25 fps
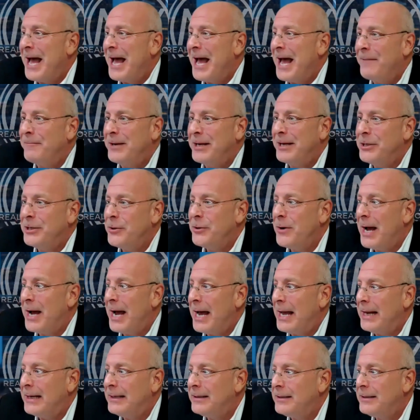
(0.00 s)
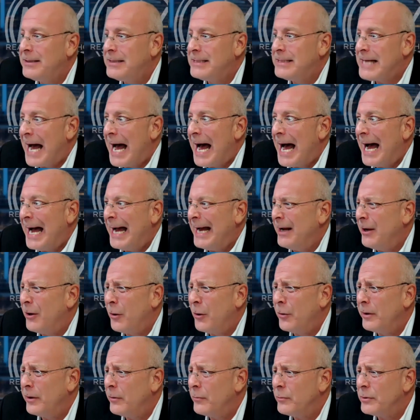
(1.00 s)
I mean, you had
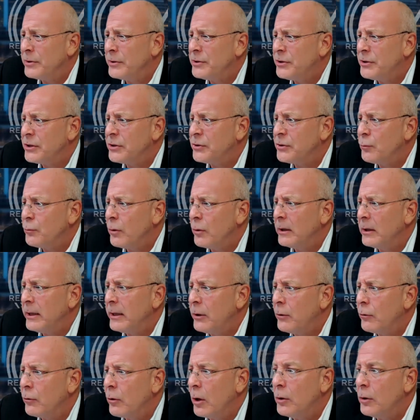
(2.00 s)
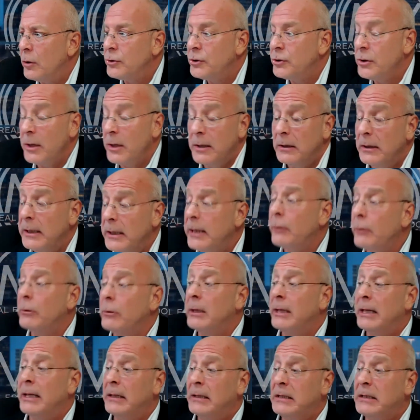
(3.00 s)
tile that was just really gross. It
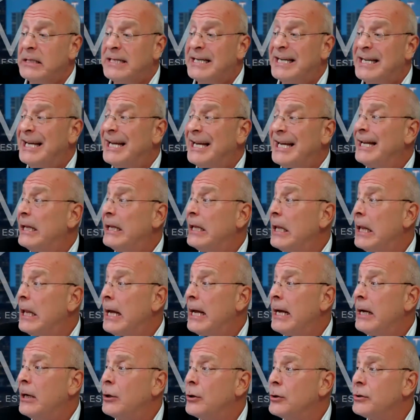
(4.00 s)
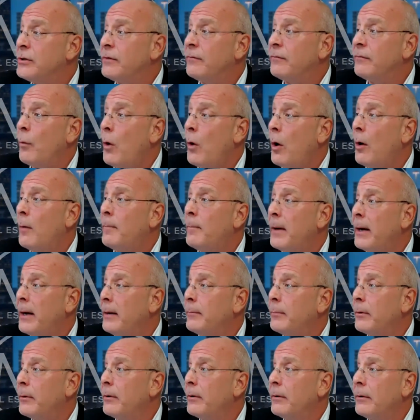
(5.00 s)
literally 10 layers of
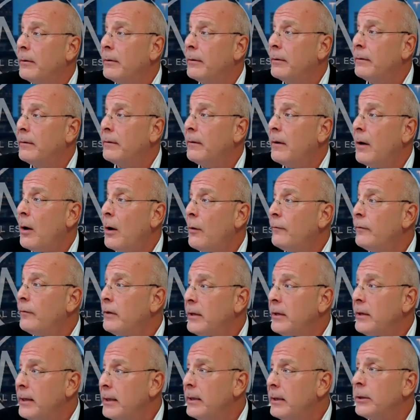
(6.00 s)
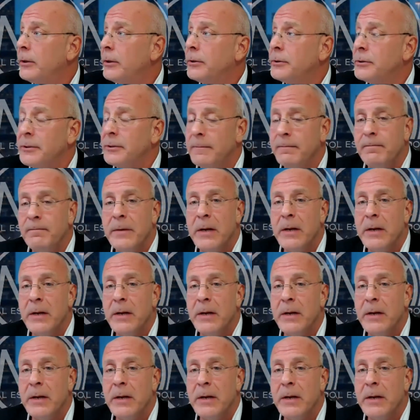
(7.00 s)
wallpaper over the years.